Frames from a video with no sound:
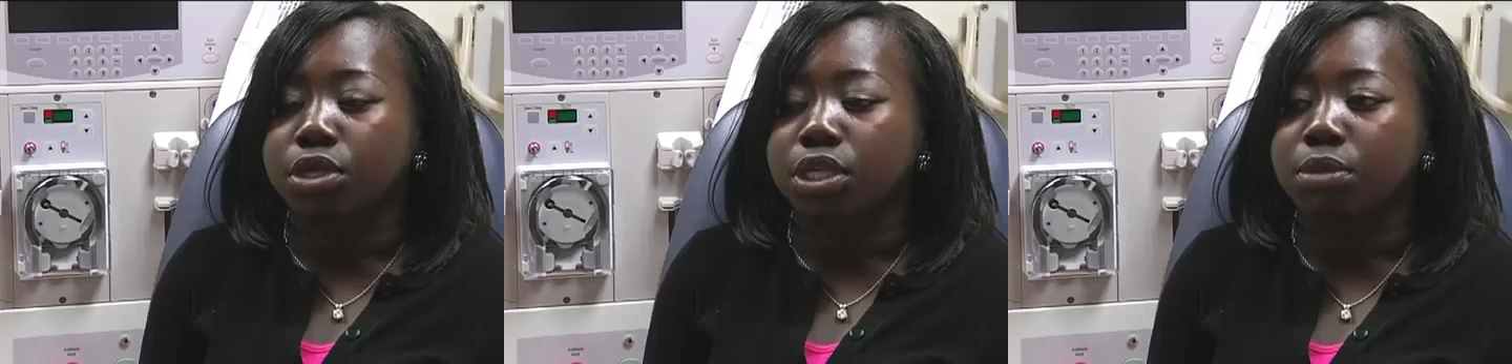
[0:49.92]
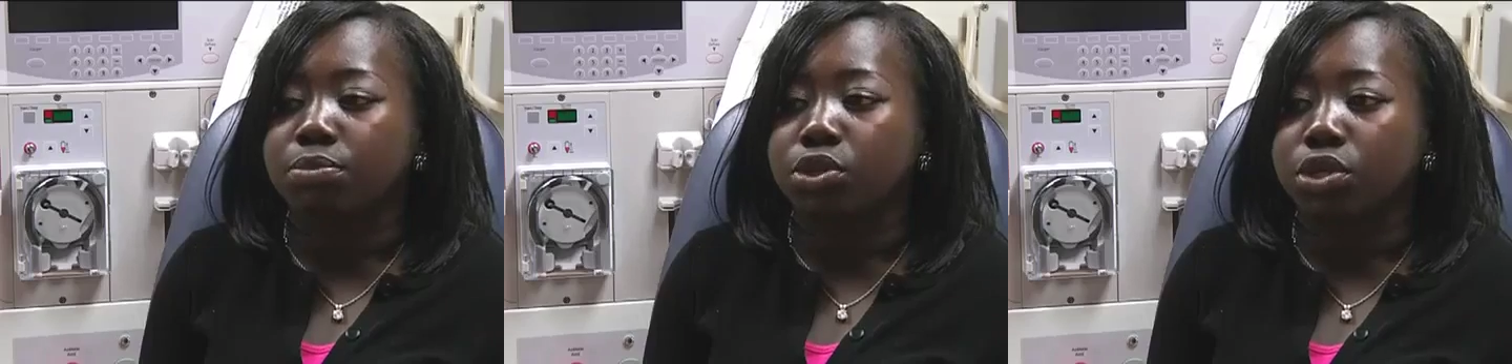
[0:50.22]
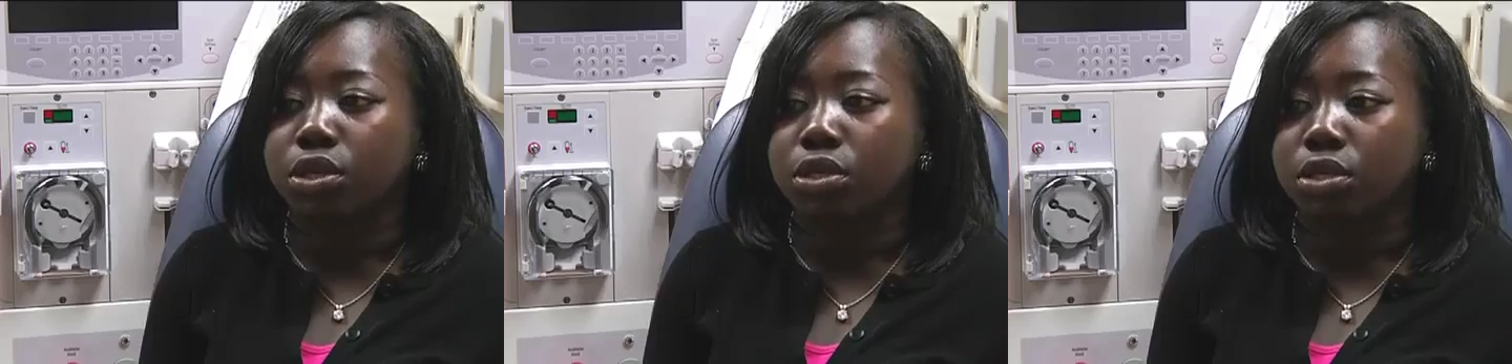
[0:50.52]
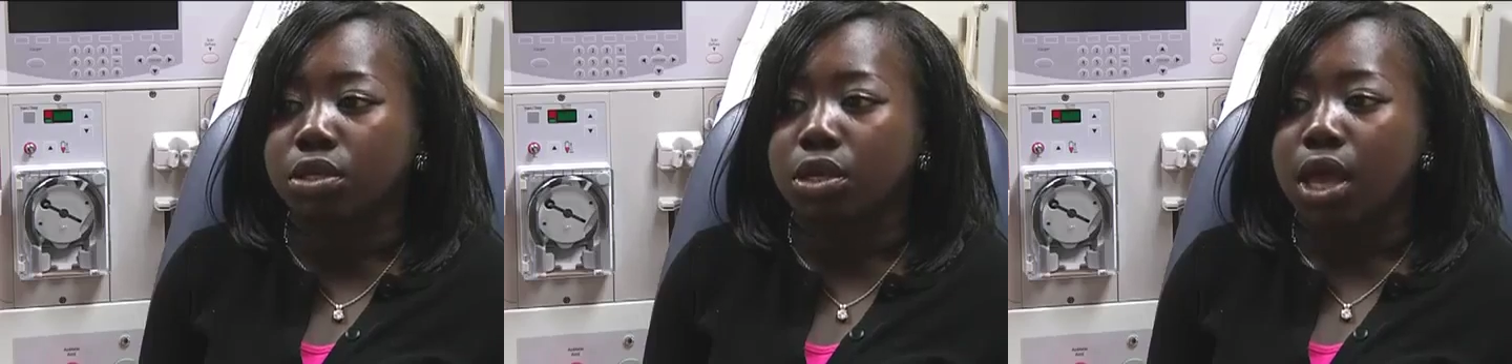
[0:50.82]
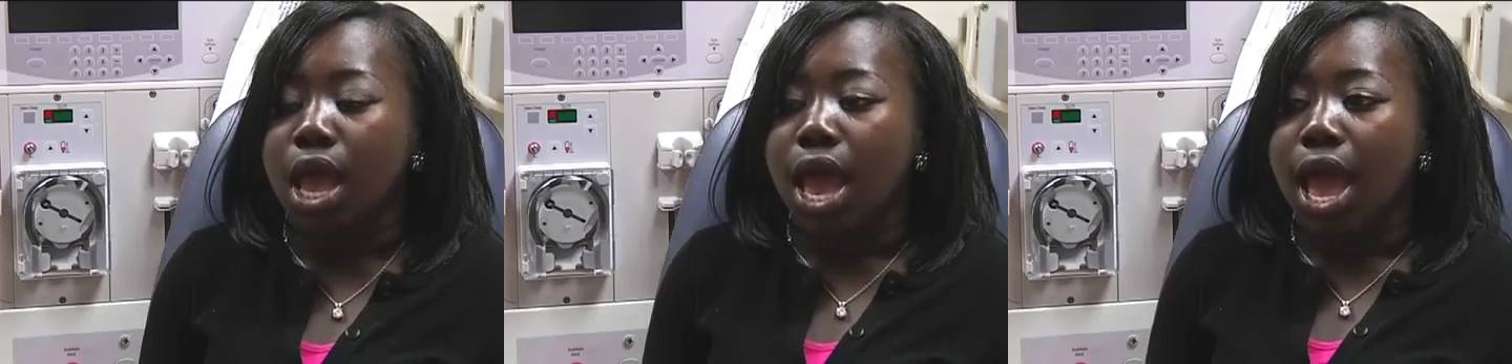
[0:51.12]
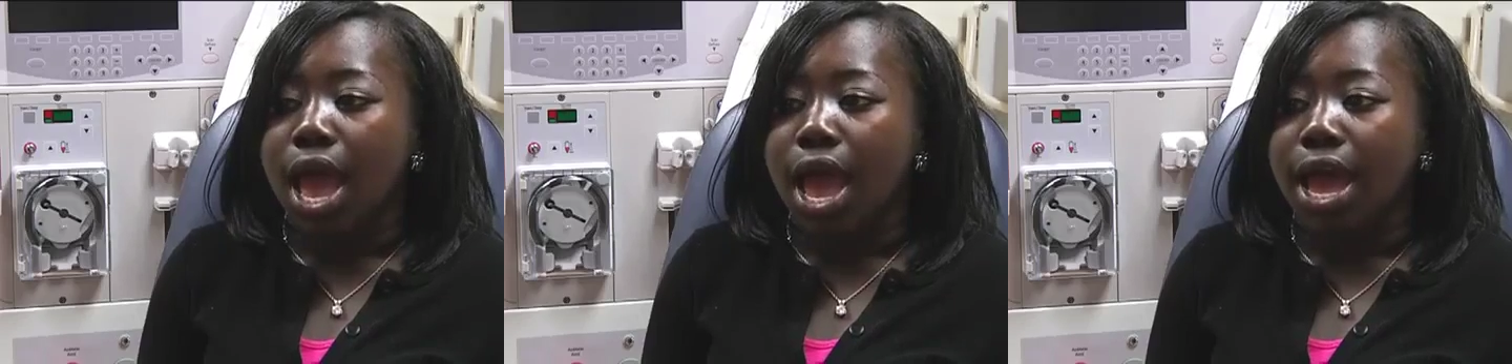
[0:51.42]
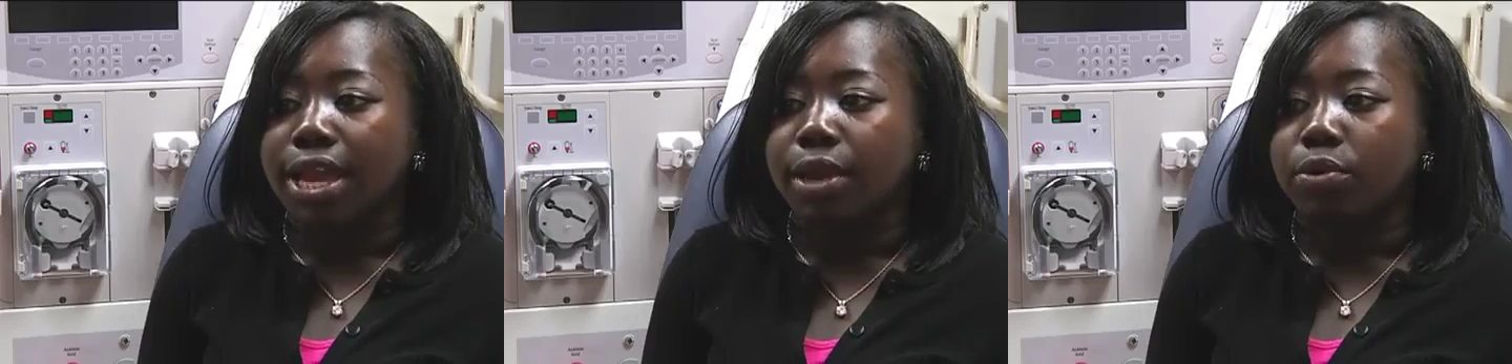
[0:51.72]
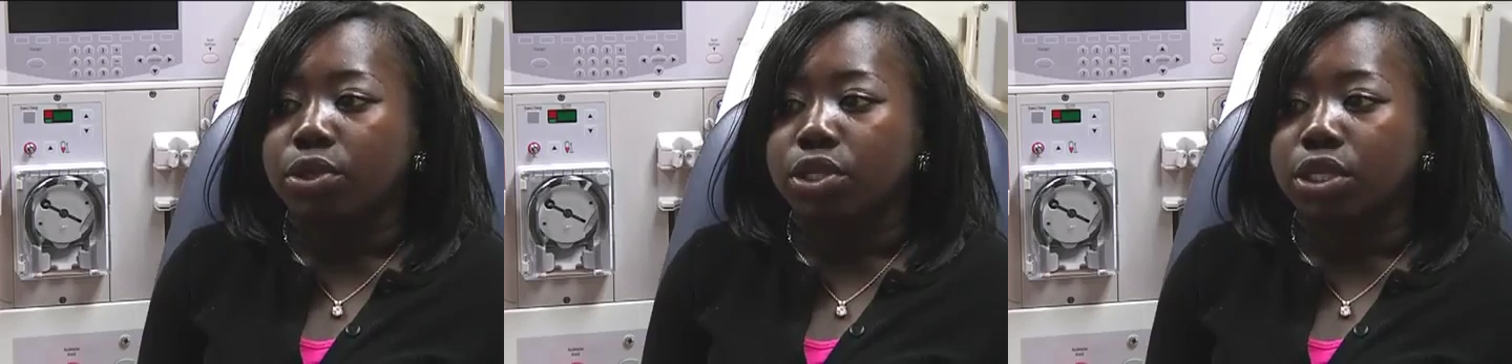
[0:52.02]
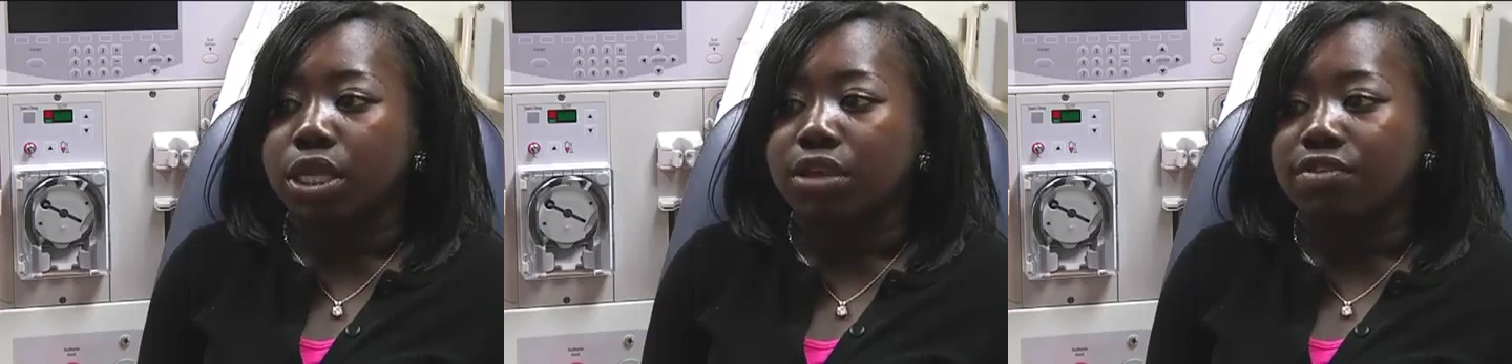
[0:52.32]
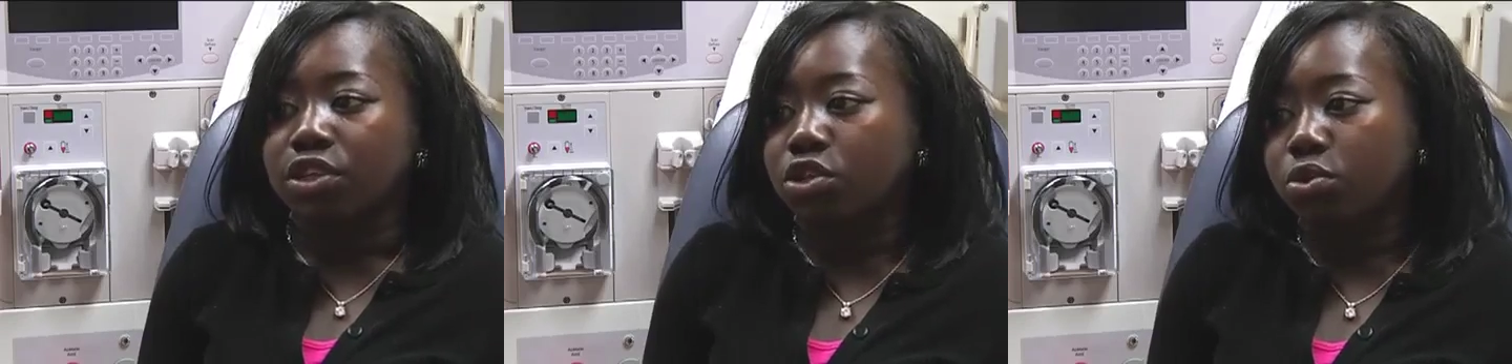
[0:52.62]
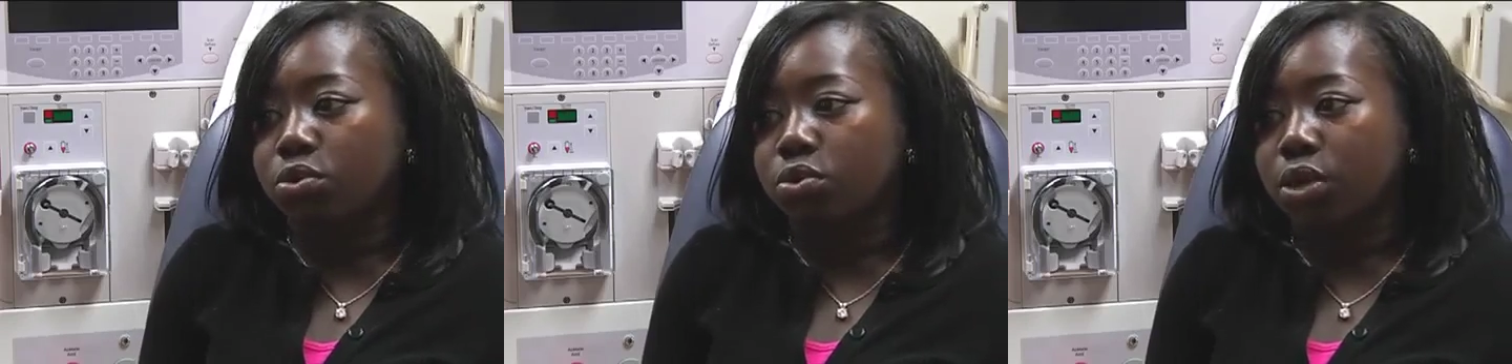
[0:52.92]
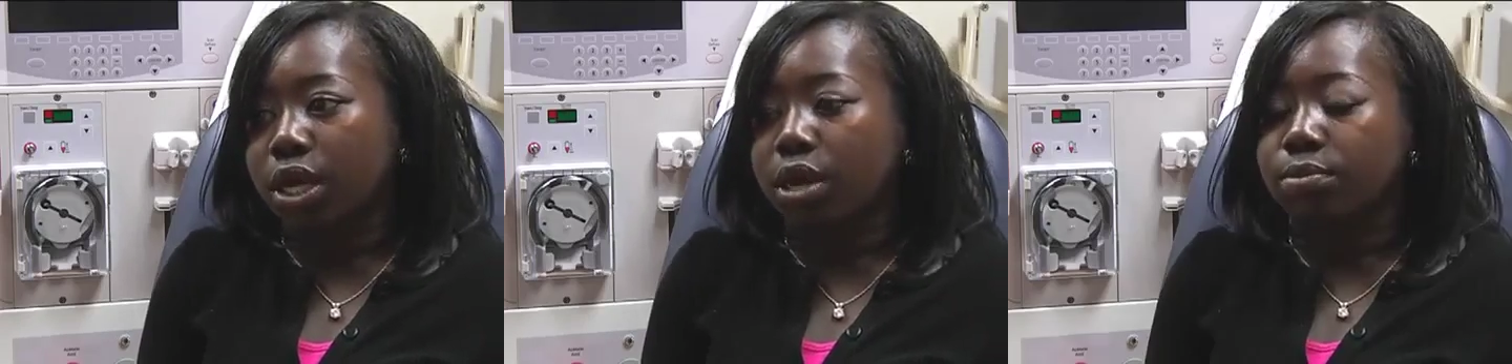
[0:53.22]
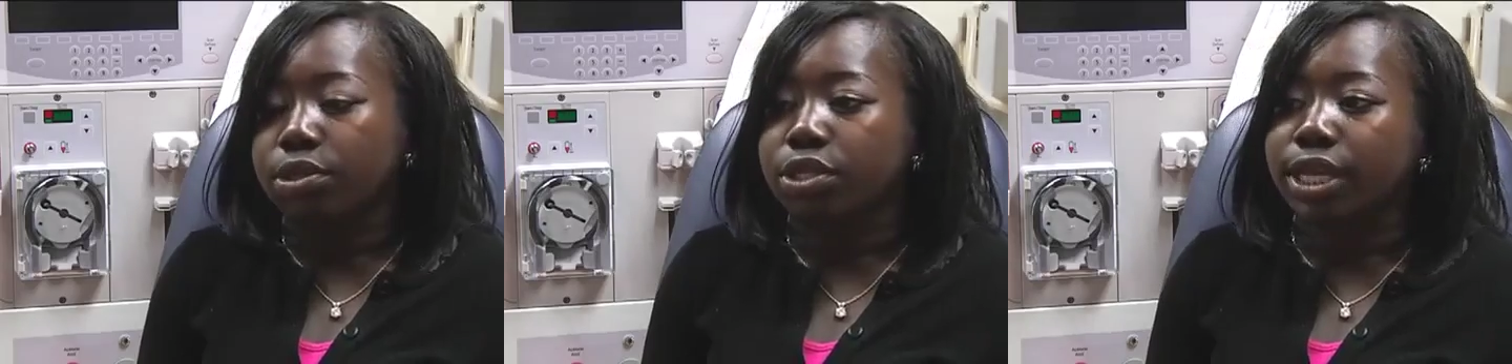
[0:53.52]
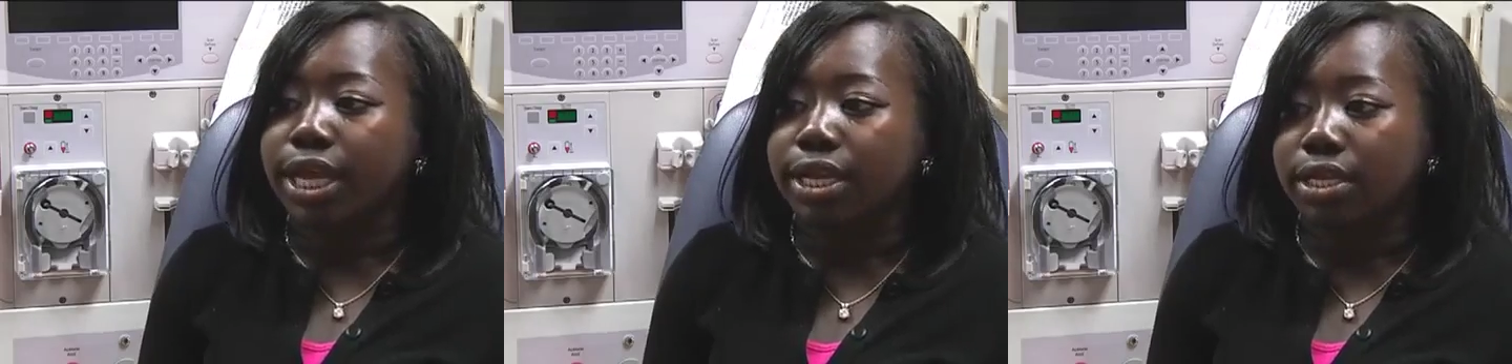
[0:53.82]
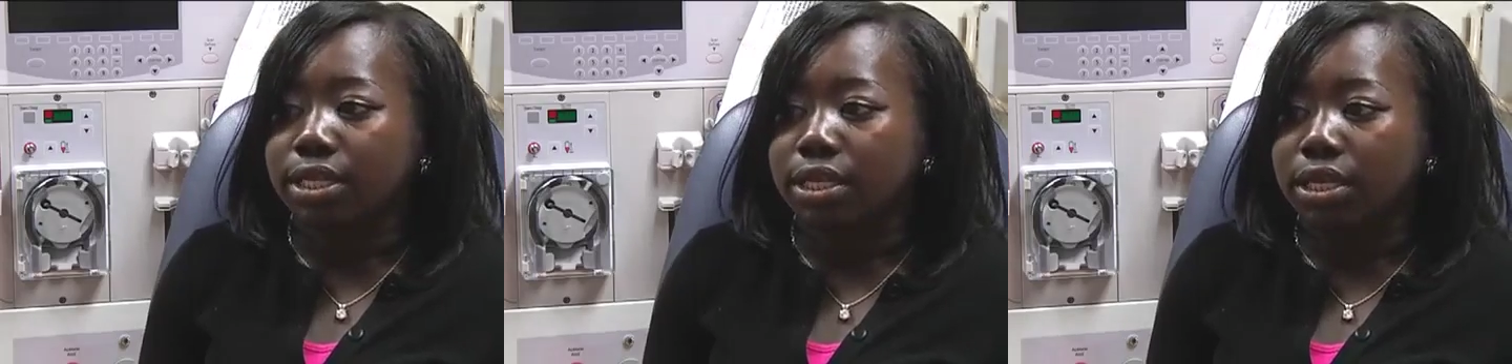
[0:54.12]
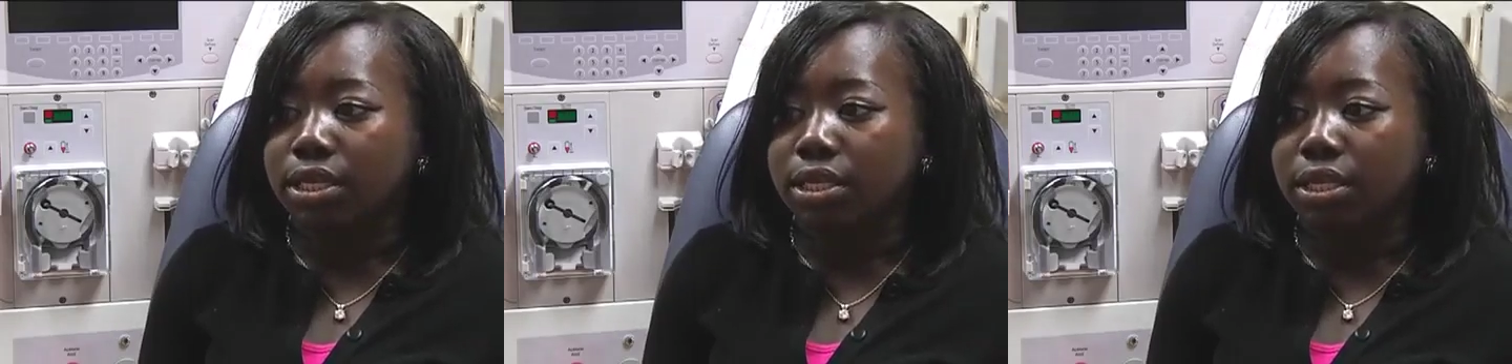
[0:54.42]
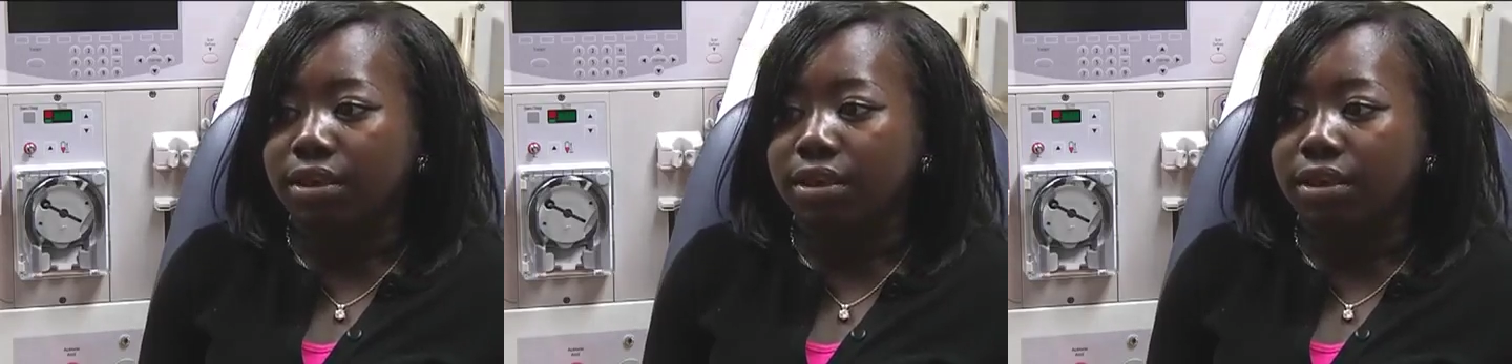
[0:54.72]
C. Bushalty, and I was leaving school and coming to dialysis.